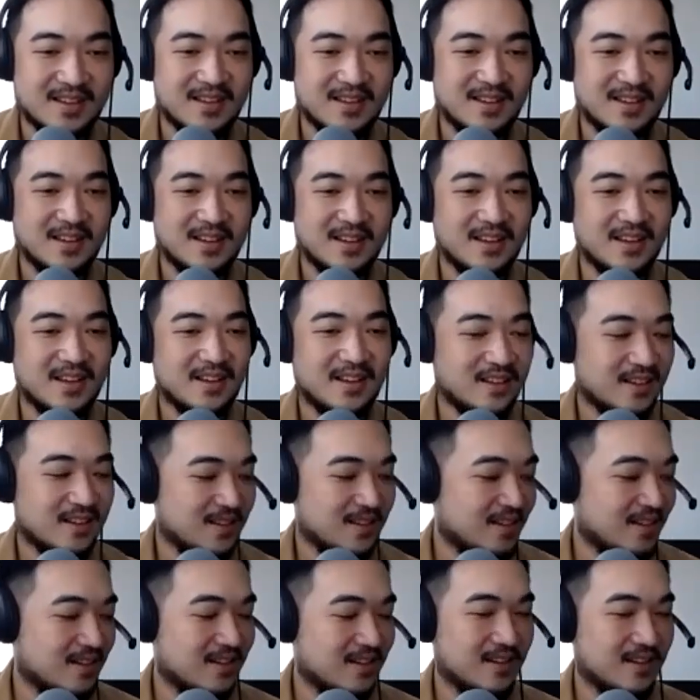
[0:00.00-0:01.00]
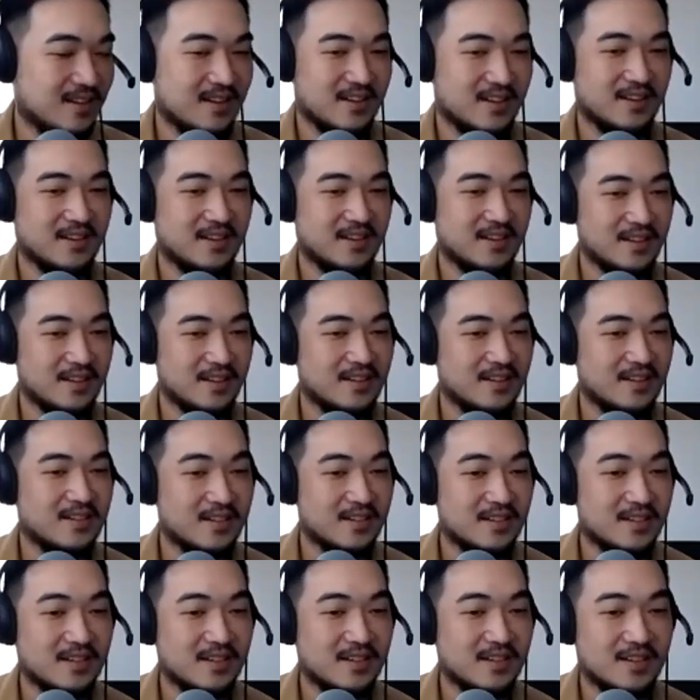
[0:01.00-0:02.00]

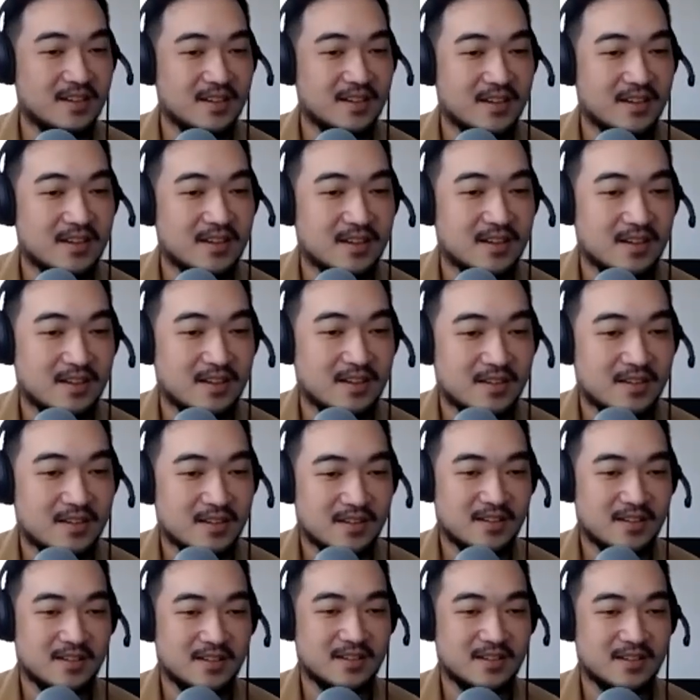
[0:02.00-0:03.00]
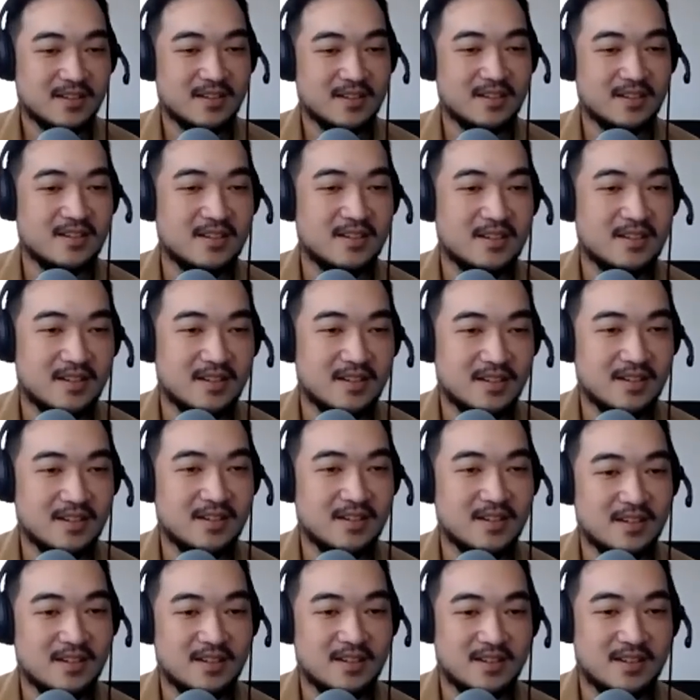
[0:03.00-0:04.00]

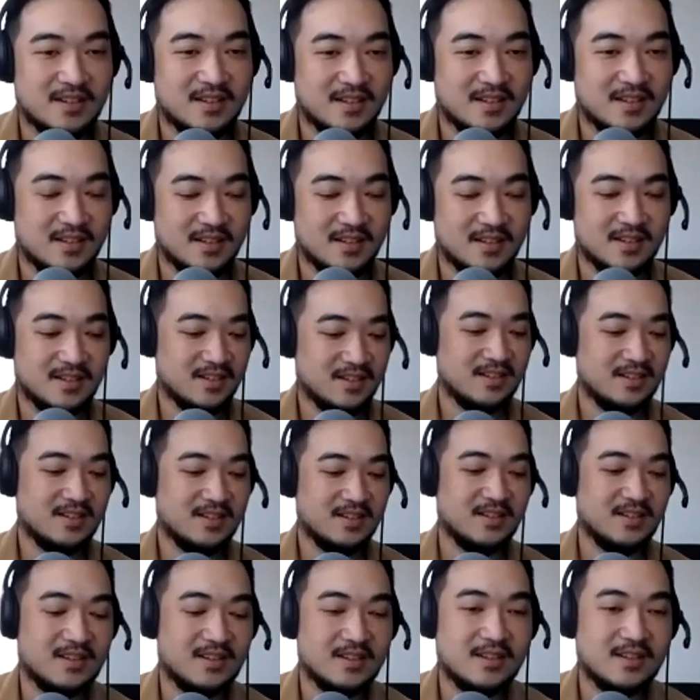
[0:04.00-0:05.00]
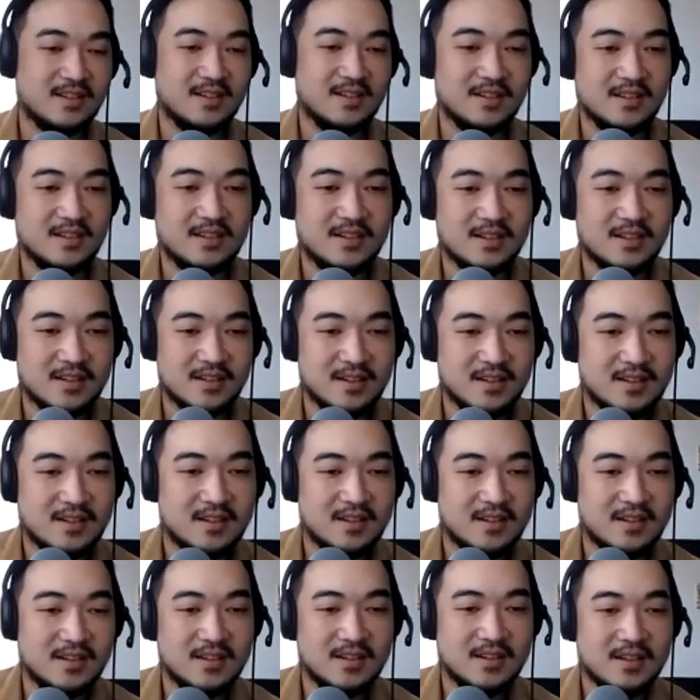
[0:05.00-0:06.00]

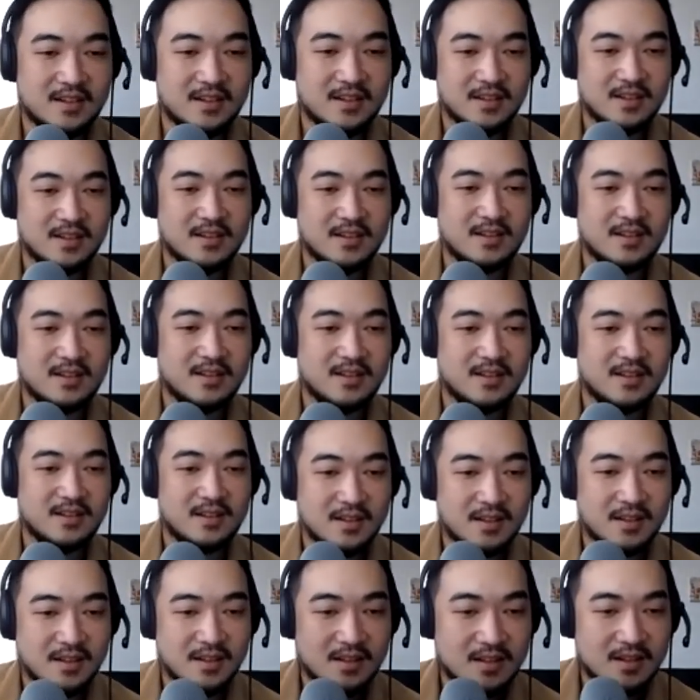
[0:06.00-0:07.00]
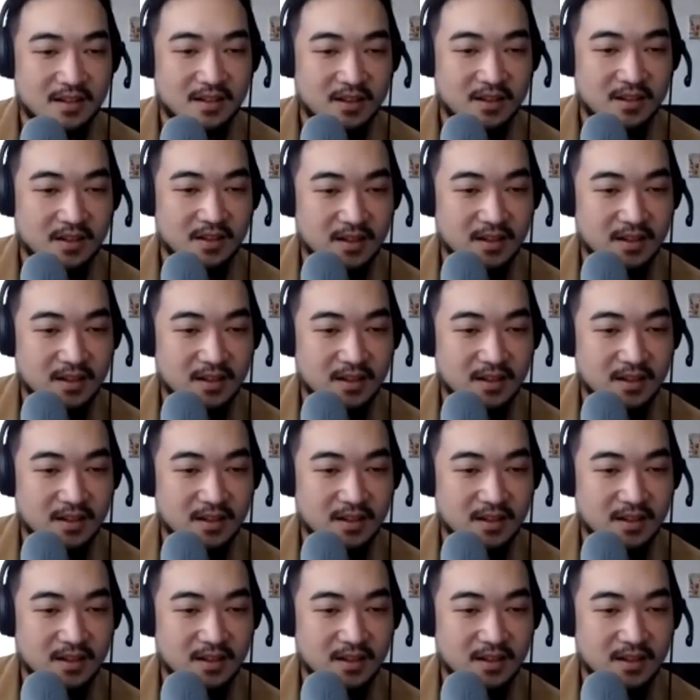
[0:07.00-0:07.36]
(not speaking)